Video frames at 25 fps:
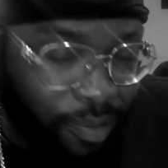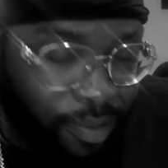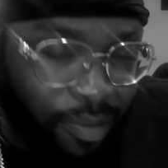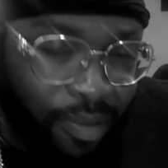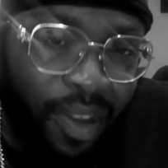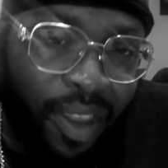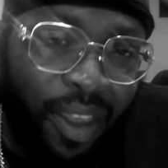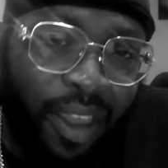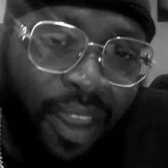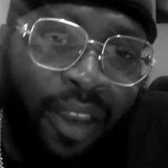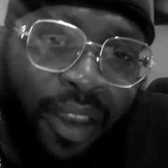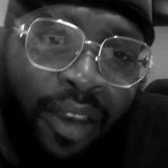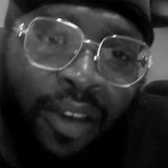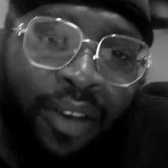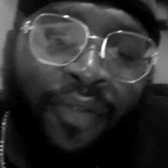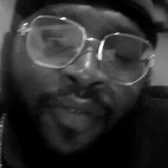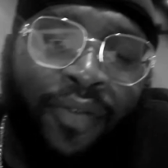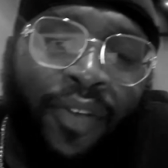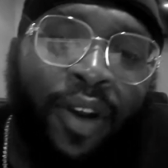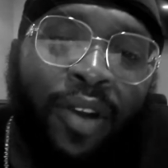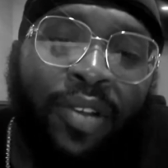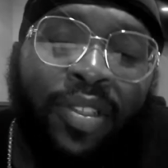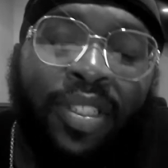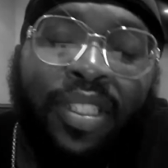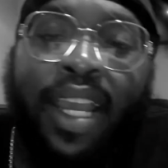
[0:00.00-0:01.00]
the
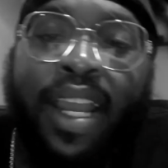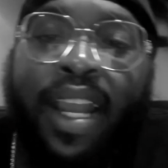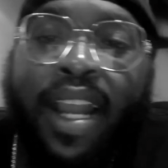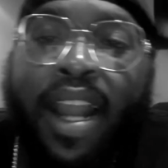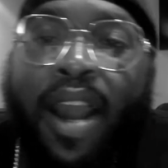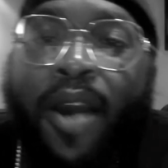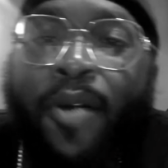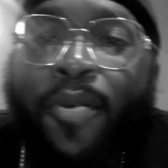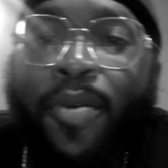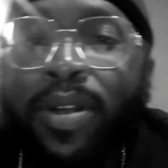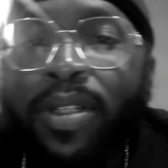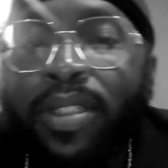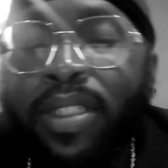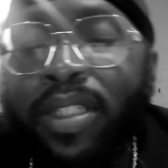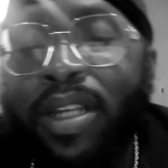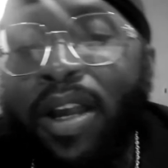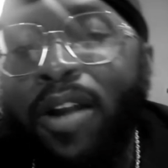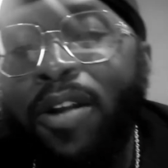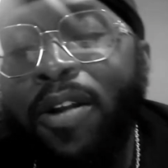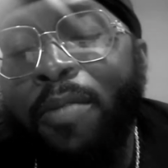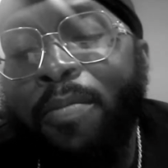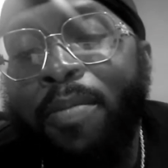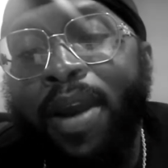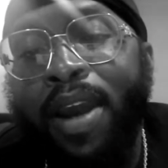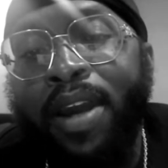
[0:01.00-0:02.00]
first thing I want to talk
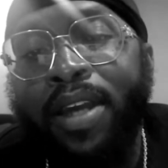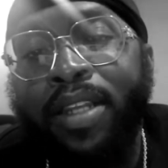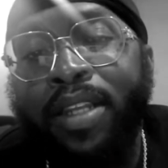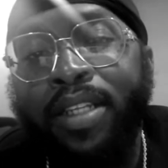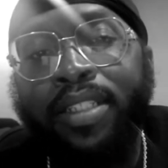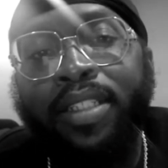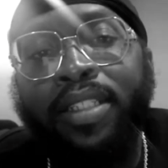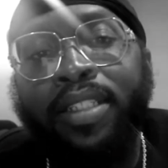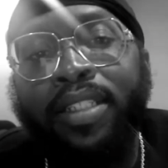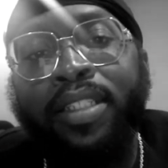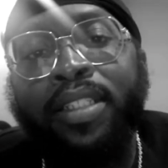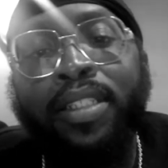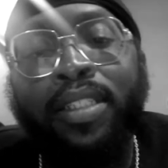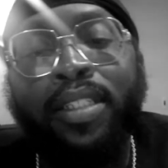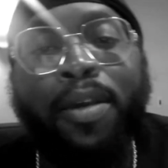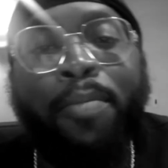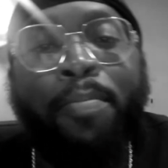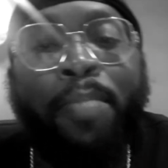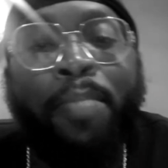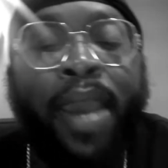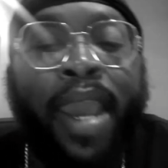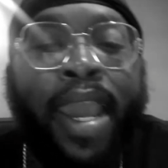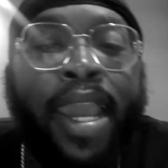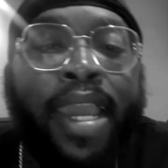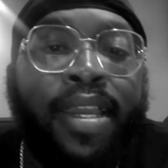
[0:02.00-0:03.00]
about is the
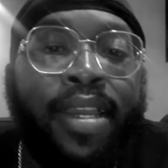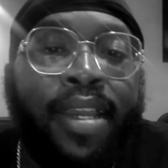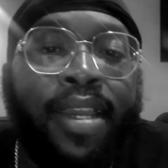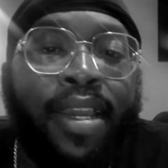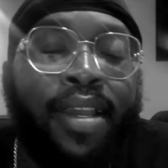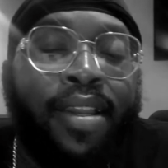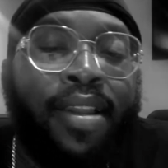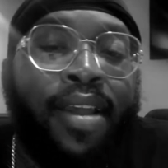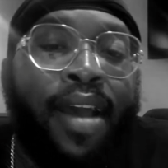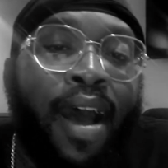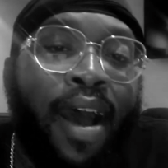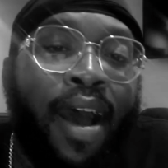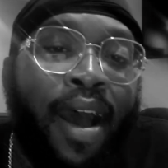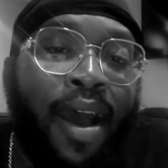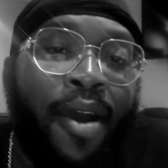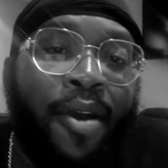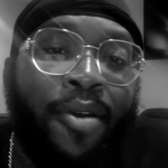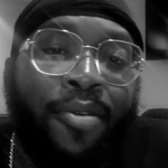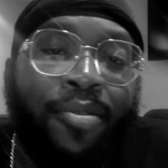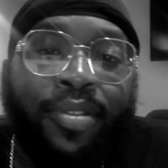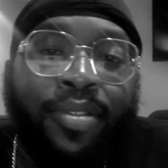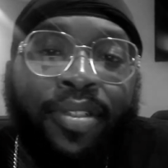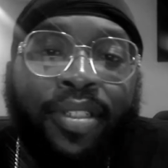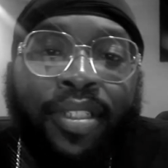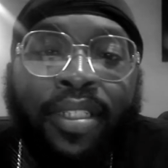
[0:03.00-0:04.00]
pay and the
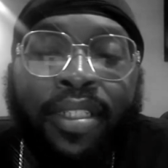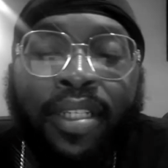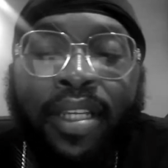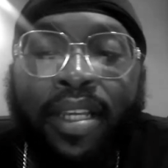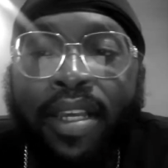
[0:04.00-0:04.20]
hours.